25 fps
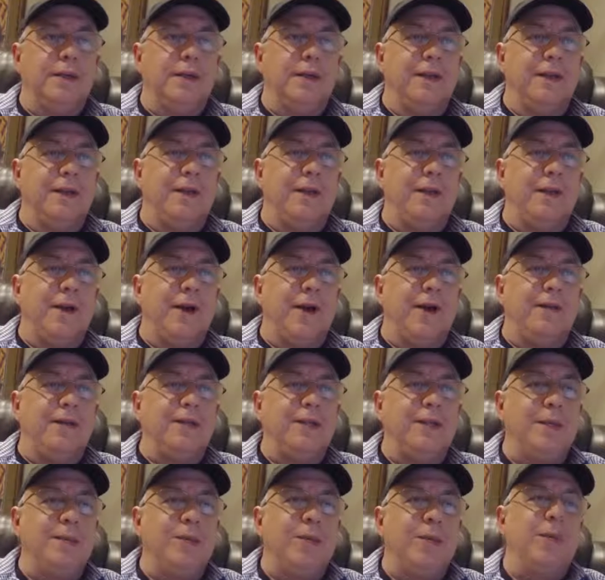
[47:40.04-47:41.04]
you know
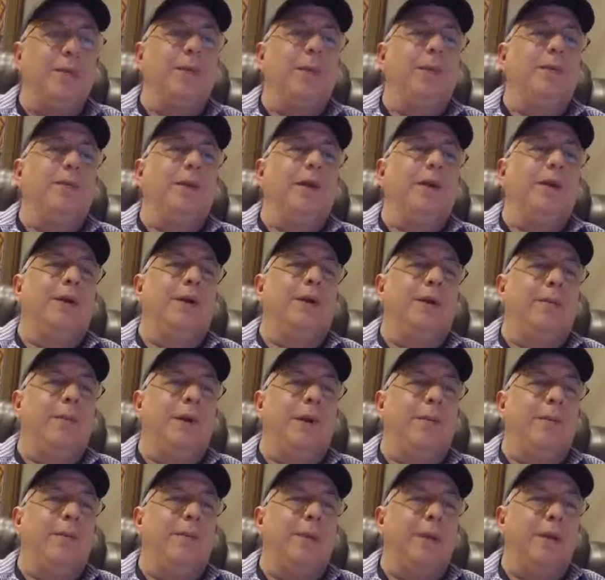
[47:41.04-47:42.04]
i've seen more people get hurt
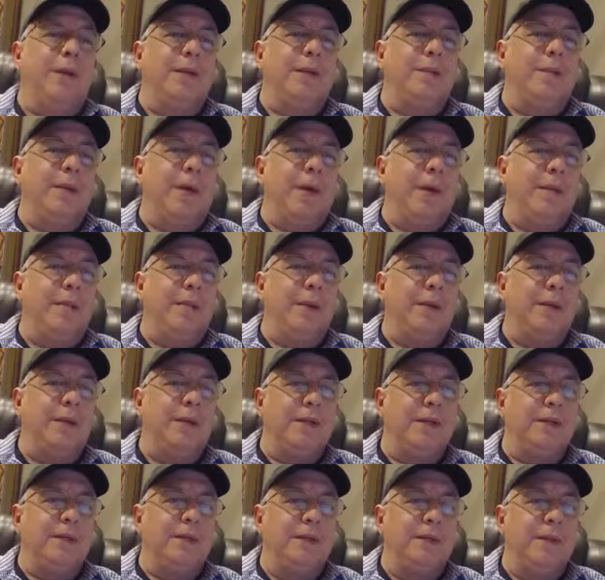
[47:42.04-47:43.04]
by, by
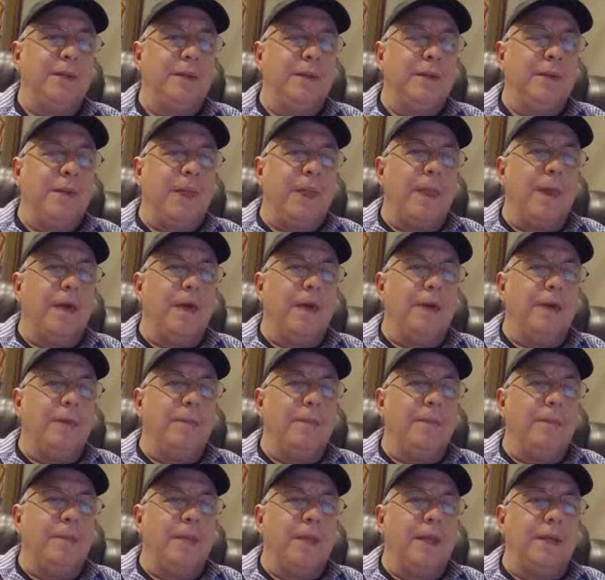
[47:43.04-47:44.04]
abundance
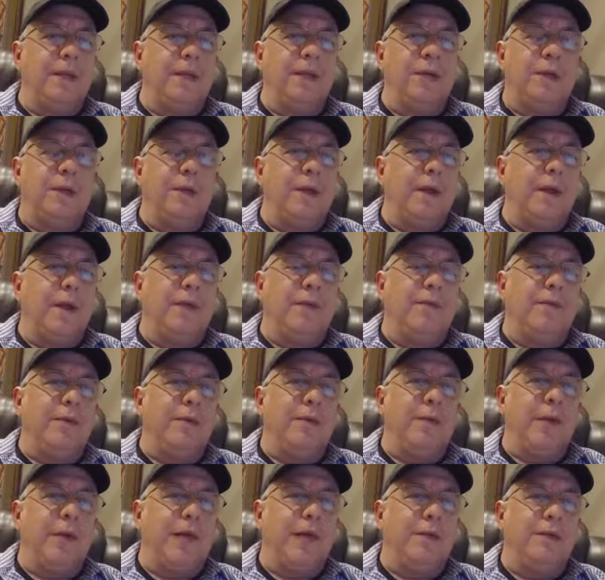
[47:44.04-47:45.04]
um, than you could
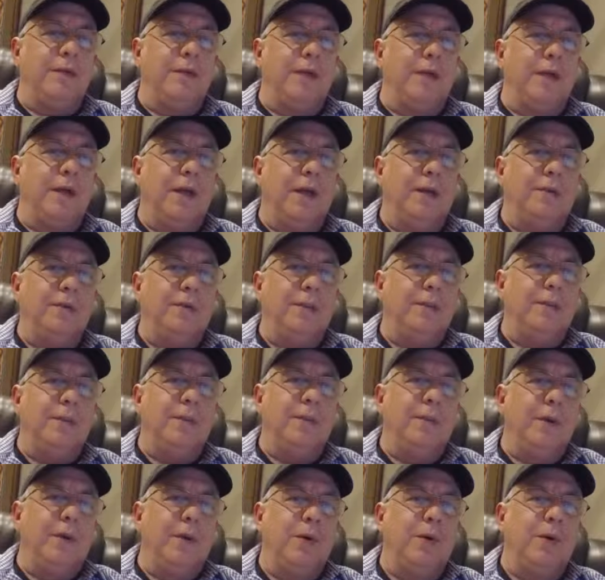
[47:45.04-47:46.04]
ever imagine i've seen
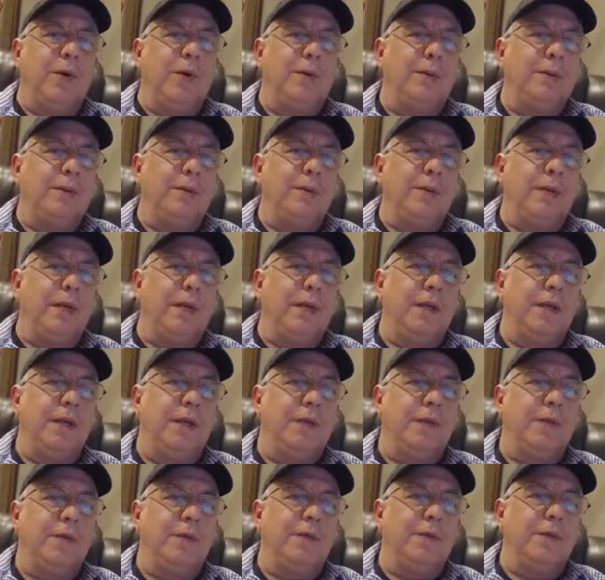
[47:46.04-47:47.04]
people go crazy when they
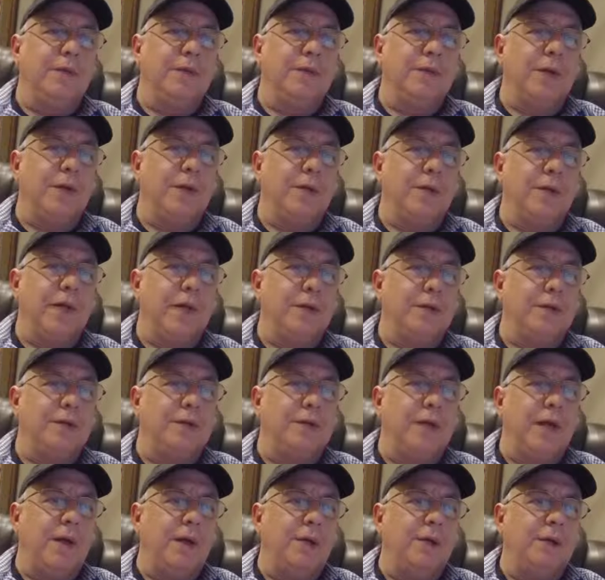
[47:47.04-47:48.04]
get their first
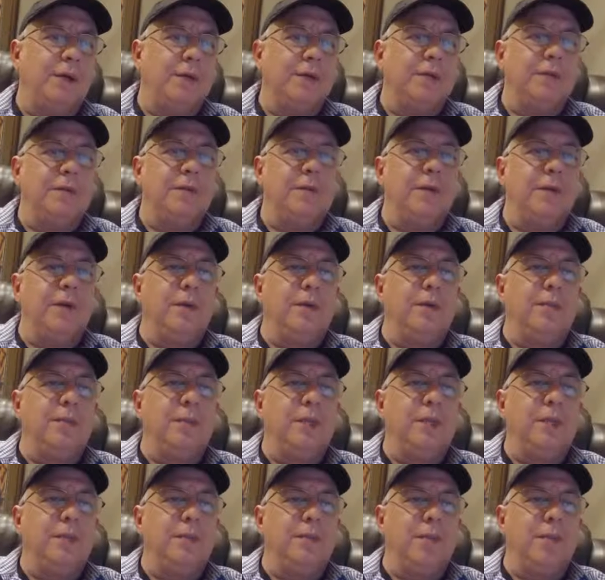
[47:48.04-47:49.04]
$100000 just you know
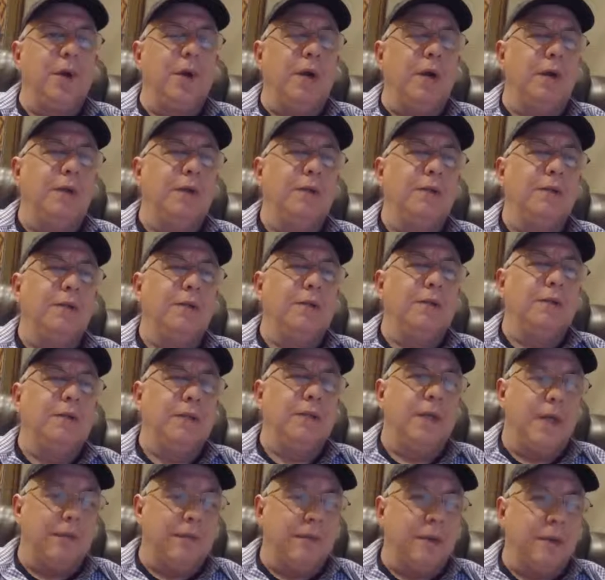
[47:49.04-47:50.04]
be smart
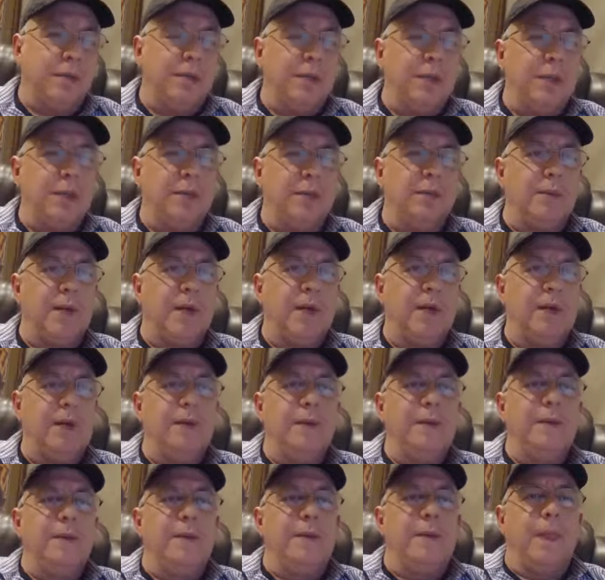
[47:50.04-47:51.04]
save it put it
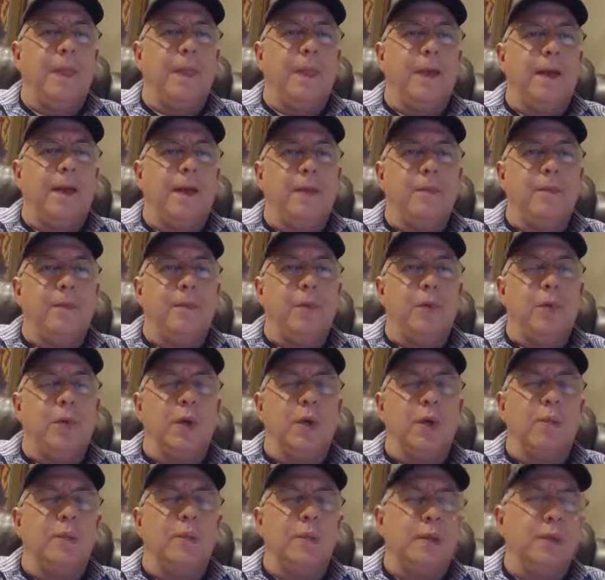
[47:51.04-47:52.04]
away um,
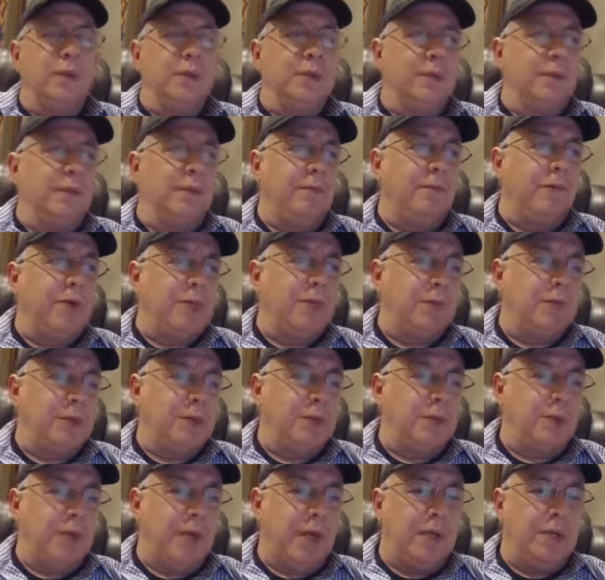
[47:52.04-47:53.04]
we're going to be doing some
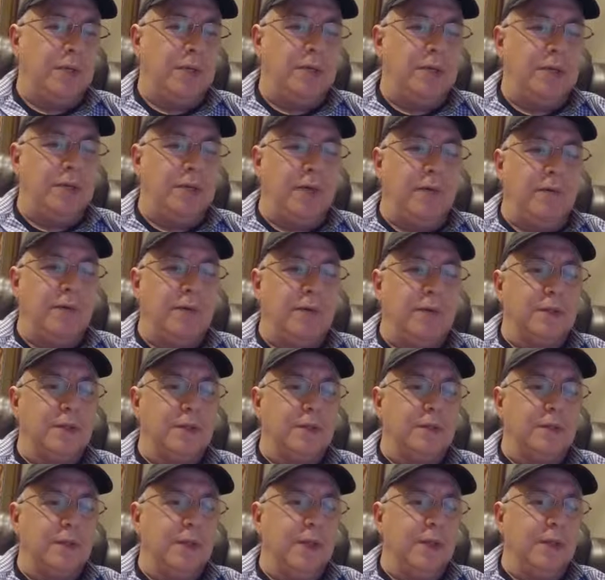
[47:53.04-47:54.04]
investment strategy stuff and
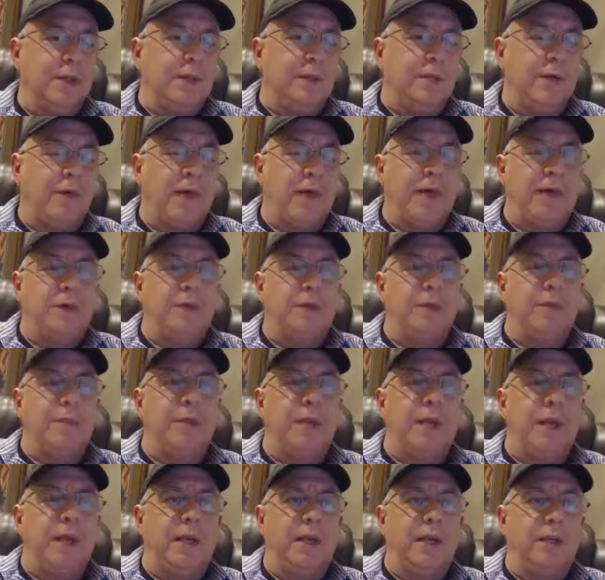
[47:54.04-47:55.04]
some financial
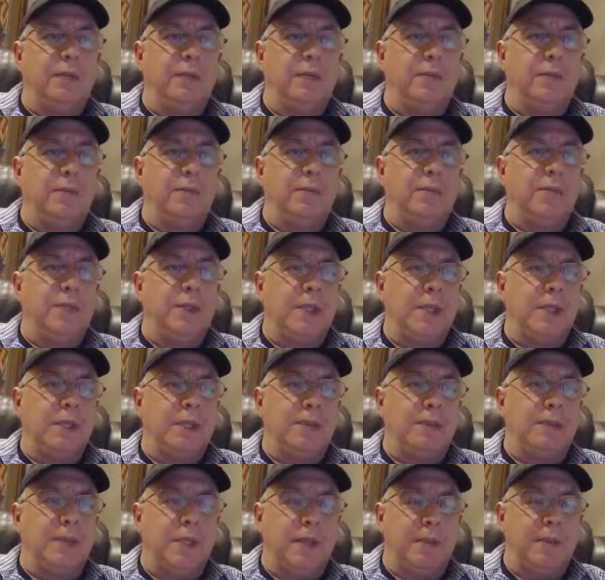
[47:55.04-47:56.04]
planning and some
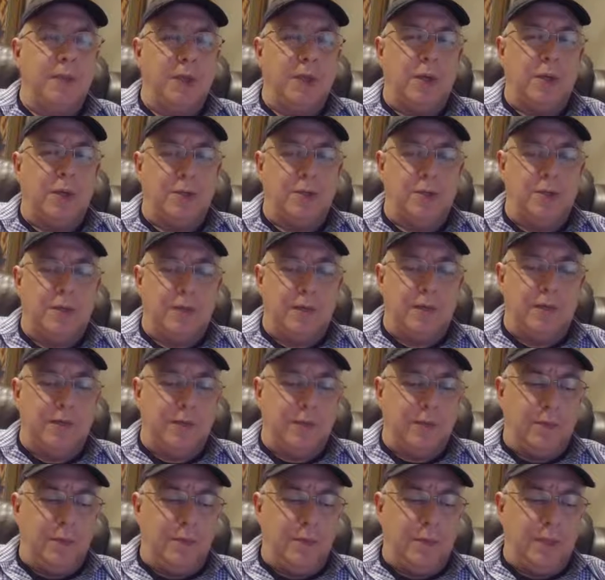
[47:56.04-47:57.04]
and some seminars and
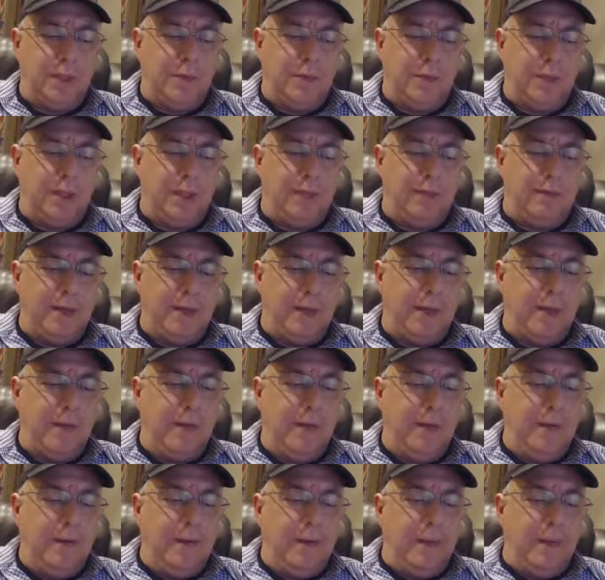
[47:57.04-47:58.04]
stuff. And we really believe
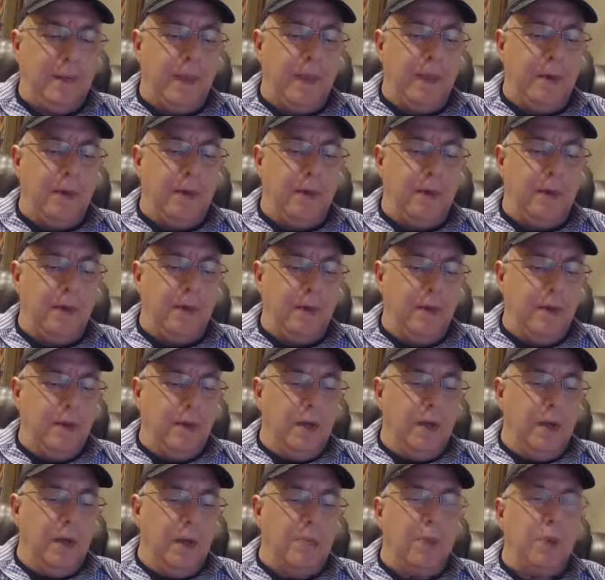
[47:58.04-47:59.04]
that, you know,
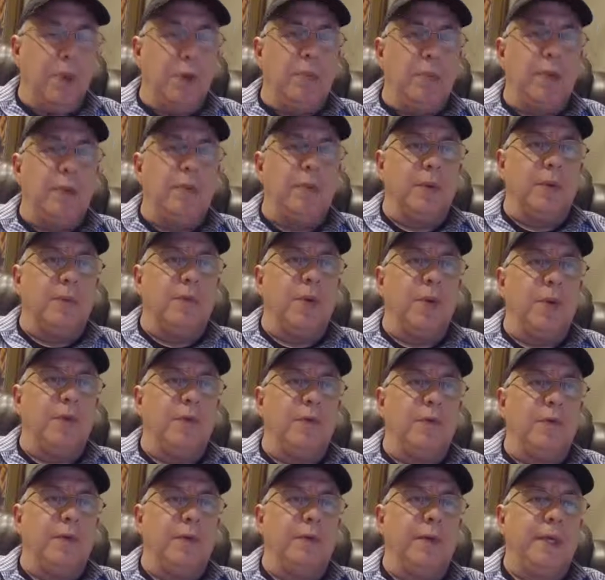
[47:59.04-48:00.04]
uh, poor people are
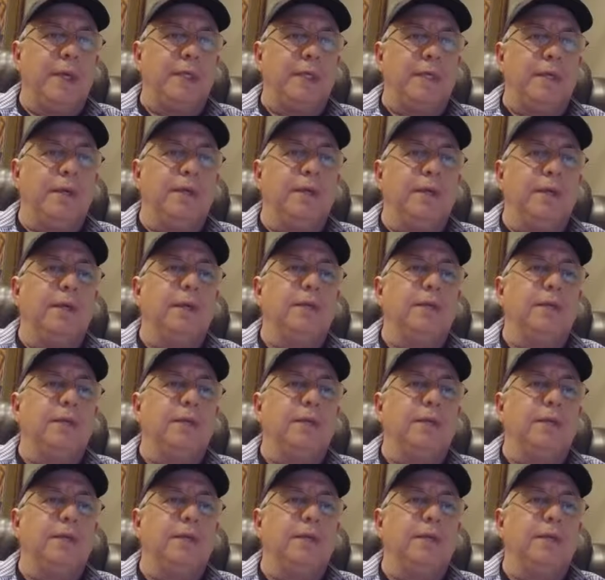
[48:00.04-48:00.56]
poor for a reason.